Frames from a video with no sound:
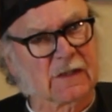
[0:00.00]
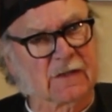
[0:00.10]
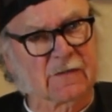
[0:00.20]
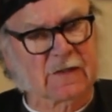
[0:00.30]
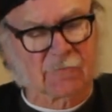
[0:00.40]

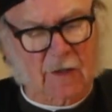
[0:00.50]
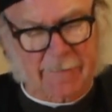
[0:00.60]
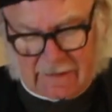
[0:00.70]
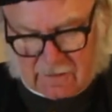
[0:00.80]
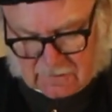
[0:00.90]
in the
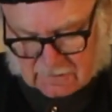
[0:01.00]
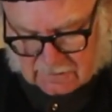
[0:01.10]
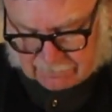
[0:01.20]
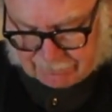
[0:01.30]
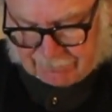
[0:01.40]
rubbing
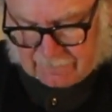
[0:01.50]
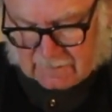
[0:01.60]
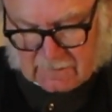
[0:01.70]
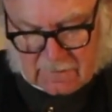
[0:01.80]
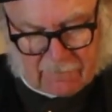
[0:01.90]
alcohol.
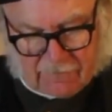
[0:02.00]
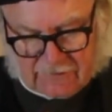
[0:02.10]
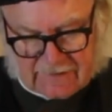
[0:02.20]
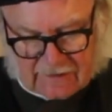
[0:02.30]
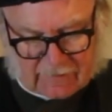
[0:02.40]

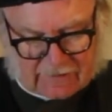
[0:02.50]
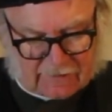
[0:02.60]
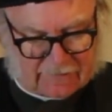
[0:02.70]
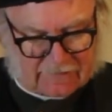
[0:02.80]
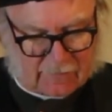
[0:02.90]
First thing we
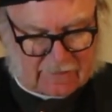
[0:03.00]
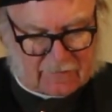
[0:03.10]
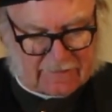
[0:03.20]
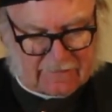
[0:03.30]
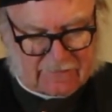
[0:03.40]
do is we're
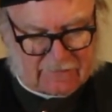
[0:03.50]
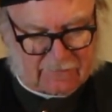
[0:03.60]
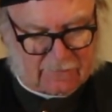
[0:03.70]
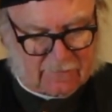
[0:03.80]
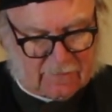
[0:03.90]
going to